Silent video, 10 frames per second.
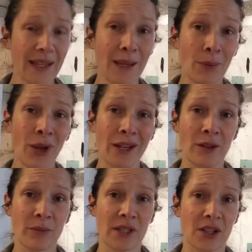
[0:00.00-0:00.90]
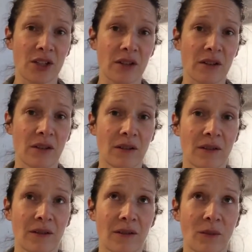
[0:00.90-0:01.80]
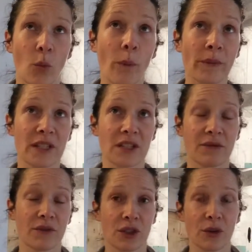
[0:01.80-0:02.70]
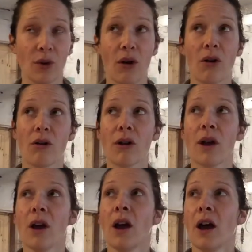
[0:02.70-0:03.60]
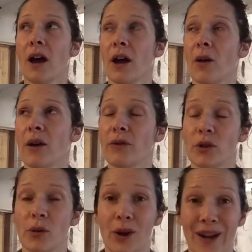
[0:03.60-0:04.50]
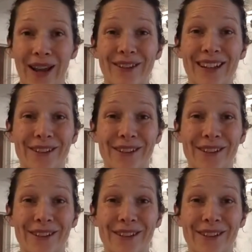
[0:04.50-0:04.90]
keep your head in one position for too long, if you do a lot of heavy